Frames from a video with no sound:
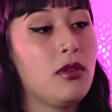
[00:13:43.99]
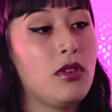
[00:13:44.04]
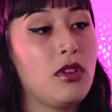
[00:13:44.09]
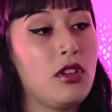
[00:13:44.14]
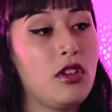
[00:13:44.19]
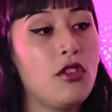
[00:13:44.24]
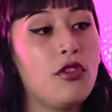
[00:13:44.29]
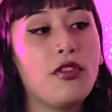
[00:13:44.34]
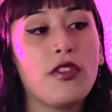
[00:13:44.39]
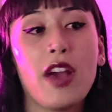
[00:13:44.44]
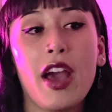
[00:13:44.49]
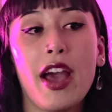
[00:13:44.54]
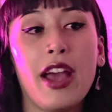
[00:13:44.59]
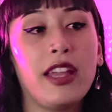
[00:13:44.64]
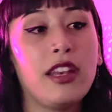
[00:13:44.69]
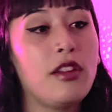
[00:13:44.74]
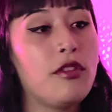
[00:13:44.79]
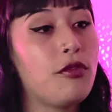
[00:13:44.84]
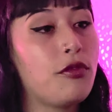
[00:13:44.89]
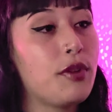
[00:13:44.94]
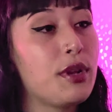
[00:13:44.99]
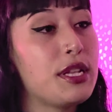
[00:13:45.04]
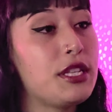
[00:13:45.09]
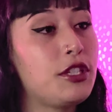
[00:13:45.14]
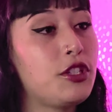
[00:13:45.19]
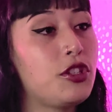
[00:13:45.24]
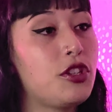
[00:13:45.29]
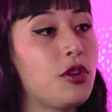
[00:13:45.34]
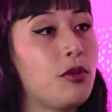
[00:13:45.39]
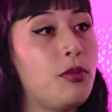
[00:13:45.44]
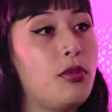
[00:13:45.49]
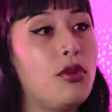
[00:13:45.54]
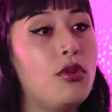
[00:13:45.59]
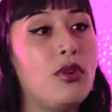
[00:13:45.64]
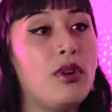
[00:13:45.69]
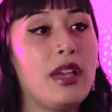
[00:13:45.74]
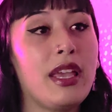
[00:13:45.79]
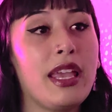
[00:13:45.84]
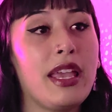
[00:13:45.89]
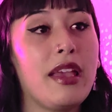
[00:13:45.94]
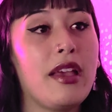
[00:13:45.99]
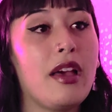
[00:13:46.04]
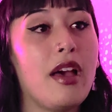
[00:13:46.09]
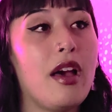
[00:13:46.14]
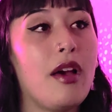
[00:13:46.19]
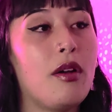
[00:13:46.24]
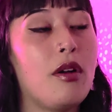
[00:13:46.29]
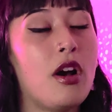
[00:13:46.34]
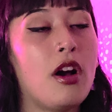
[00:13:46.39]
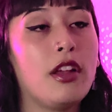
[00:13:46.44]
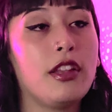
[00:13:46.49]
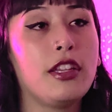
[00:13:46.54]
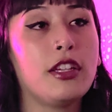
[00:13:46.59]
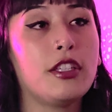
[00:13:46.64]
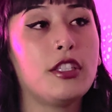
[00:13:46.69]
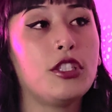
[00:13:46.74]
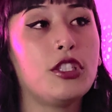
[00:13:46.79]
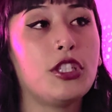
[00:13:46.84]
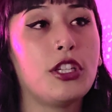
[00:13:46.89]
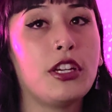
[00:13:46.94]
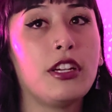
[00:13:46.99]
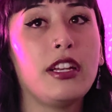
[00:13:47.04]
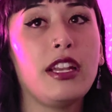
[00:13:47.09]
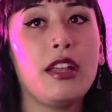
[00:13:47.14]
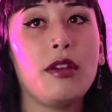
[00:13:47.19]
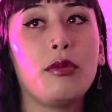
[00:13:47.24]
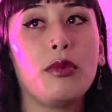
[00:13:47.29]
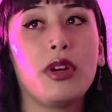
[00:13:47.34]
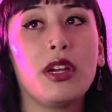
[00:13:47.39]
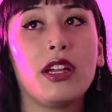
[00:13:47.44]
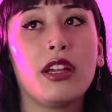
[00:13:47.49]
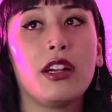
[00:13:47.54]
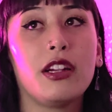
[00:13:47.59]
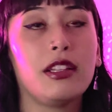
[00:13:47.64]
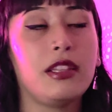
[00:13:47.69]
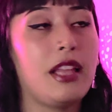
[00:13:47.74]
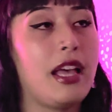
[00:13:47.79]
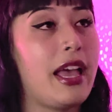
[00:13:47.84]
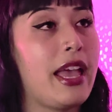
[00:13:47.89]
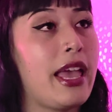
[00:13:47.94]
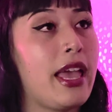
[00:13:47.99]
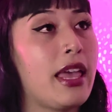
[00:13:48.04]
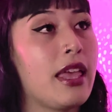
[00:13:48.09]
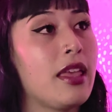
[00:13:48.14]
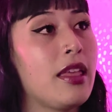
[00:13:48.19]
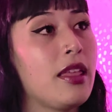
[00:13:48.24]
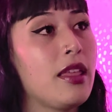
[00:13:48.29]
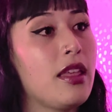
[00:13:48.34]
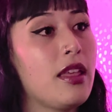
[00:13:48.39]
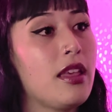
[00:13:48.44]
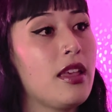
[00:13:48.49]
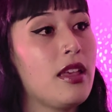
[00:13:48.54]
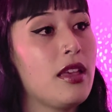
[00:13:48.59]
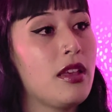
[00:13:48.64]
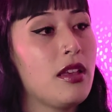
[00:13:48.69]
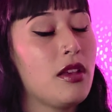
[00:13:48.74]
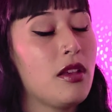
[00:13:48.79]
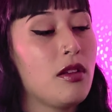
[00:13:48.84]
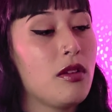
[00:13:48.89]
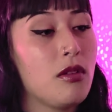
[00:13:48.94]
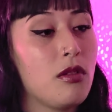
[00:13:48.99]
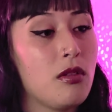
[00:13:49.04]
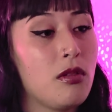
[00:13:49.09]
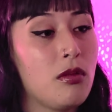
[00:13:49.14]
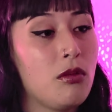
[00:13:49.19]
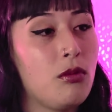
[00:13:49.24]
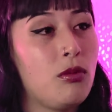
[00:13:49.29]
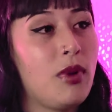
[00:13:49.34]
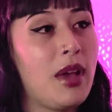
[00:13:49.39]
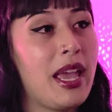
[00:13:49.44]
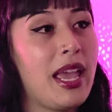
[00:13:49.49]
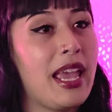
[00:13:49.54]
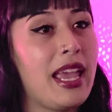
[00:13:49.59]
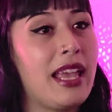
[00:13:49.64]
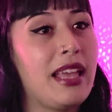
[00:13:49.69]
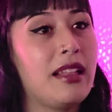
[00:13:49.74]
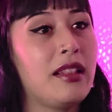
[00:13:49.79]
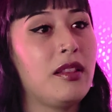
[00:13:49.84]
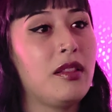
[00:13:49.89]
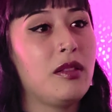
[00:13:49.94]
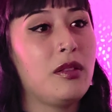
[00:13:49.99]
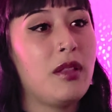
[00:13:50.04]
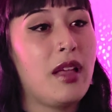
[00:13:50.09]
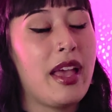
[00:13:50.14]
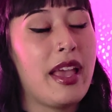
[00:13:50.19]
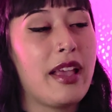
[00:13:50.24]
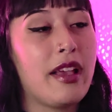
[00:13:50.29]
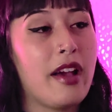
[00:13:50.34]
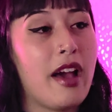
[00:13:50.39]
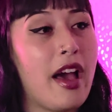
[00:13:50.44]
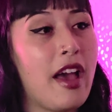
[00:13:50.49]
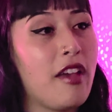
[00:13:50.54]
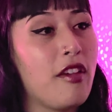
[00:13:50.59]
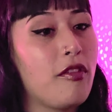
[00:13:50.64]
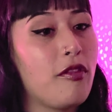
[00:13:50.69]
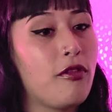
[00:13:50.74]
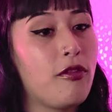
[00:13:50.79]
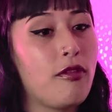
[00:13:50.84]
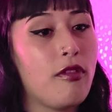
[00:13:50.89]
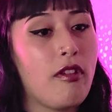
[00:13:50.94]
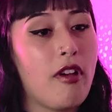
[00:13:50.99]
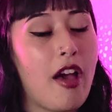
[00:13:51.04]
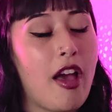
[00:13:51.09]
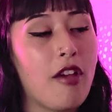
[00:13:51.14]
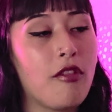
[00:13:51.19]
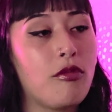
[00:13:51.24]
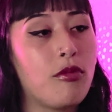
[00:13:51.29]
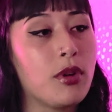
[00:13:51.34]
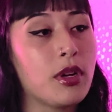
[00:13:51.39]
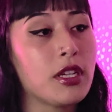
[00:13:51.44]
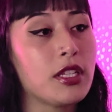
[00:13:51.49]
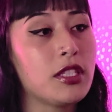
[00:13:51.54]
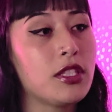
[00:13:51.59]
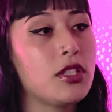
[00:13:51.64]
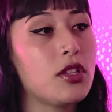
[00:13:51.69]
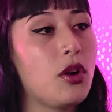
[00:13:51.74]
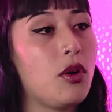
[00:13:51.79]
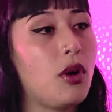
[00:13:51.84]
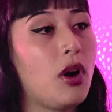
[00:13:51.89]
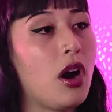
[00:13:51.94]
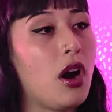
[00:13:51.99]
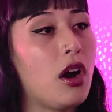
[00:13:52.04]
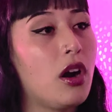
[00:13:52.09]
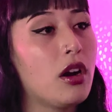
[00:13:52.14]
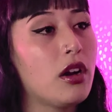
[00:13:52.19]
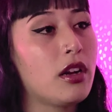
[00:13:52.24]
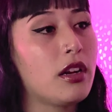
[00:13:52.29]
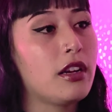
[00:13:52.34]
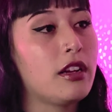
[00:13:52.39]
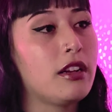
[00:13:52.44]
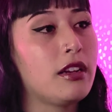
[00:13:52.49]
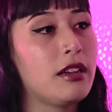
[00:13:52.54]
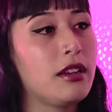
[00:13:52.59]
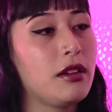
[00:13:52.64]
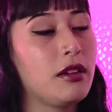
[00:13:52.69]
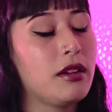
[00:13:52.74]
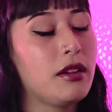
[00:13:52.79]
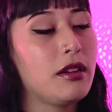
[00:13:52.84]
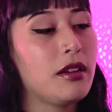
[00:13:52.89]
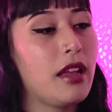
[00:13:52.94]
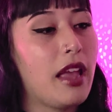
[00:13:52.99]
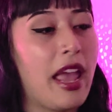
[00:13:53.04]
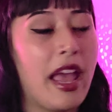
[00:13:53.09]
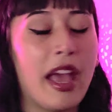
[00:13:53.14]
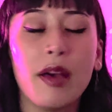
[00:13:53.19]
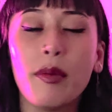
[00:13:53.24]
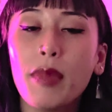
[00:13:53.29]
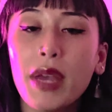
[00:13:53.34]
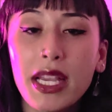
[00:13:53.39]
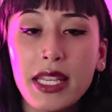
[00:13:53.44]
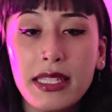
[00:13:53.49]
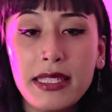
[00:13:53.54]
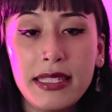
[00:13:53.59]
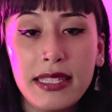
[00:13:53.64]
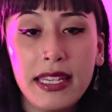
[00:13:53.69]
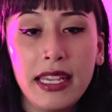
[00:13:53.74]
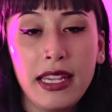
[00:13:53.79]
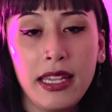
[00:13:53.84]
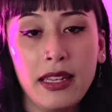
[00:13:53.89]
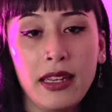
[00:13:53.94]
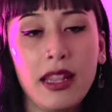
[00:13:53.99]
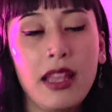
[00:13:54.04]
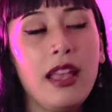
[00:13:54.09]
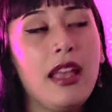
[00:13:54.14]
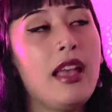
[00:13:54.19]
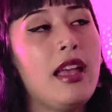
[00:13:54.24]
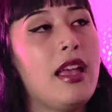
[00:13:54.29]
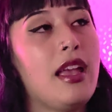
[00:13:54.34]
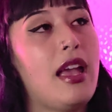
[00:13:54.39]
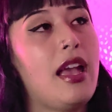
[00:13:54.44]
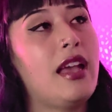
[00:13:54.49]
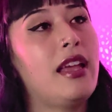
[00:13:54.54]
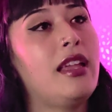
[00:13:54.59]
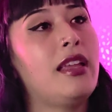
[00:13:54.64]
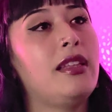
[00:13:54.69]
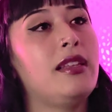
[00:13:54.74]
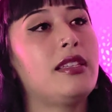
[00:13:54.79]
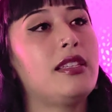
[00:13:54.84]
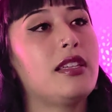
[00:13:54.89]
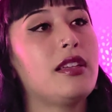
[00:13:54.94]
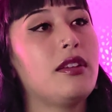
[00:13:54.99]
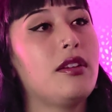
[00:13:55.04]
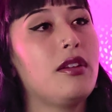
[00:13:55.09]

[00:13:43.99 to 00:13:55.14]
you've kind of reached a point on your journey where you're like, wait, like I've worked so hard. Am I seen? And